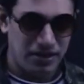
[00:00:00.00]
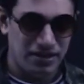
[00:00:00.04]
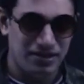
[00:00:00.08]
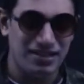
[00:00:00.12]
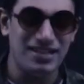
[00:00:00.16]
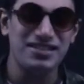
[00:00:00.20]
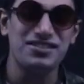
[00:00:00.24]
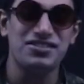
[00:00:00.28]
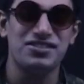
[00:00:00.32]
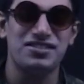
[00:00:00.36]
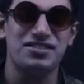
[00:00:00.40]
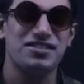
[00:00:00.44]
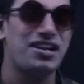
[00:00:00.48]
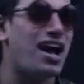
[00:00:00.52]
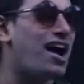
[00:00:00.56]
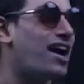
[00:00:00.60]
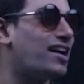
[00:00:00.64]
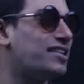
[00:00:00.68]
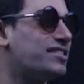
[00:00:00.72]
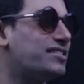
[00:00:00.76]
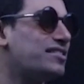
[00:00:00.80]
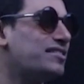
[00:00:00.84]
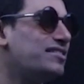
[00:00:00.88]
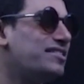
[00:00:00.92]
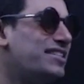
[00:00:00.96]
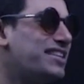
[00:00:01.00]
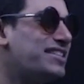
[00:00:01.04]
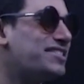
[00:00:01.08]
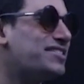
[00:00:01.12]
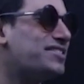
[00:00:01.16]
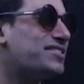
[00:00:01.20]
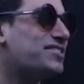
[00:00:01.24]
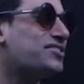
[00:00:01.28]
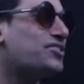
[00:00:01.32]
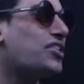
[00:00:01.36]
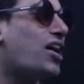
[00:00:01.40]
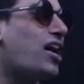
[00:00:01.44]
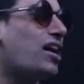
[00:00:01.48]
Let's
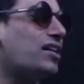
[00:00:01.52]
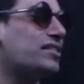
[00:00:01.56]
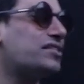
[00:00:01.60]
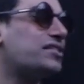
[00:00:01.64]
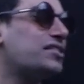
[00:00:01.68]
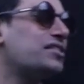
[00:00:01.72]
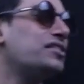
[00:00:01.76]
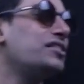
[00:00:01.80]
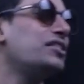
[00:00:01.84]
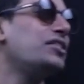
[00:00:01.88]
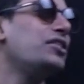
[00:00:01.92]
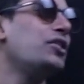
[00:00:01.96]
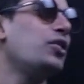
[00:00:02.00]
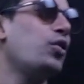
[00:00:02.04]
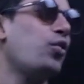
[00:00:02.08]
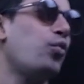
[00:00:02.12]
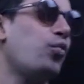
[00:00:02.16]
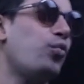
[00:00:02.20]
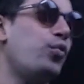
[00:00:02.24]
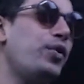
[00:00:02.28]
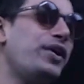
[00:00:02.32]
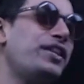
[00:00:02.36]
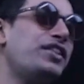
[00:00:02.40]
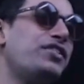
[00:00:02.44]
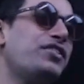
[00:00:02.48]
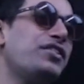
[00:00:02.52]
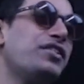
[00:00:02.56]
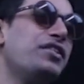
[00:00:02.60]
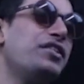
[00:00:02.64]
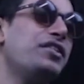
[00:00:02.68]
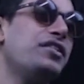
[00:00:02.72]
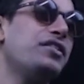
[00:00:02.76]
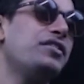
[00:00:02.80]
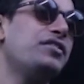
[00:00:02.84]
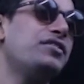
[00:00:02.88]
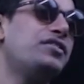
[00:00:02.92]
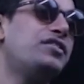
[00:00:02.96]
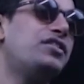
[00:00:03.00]
start with
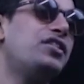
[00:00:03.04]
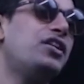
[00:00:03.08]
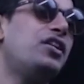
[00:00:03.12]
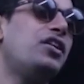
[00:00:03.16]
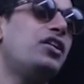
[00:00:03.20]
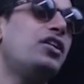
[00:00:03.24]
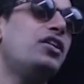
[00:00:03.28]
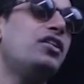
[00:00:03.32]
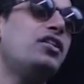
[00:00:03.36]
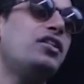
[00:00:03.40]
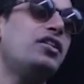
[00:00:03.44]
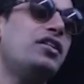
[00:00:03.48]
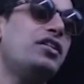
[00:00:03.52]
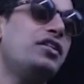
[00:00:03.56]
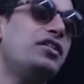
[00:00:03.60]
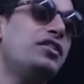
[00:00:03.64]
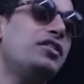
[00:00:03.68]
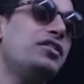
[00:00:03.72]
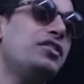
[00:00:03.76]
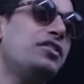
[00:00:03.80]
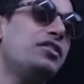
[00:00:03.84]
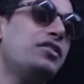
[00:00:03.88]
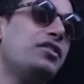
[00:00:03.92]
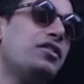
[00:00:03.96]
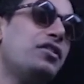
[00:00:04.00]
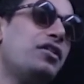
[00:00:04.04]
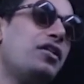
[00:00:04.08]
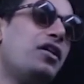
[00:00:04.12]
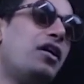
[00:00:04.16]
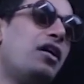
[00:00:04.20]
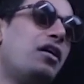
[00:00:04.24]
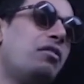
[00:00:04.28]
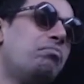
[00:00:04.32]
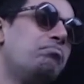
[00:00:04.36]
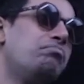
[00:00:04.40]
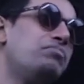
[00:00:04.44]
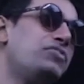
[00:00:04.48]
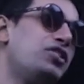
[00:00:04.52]
the
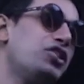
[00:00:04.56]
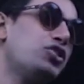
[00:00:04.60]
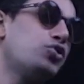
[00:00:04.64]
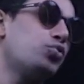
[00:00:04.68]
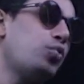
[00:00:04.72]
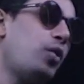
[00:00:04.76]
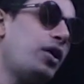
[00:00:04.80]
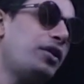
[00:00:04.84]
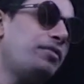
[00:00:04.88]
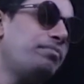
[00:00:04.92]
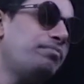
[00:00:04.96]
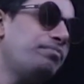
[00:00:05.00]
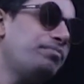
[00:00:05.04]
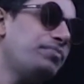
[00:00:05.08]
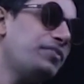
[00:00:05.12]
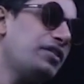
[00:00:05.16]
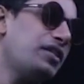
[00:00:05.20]
this one.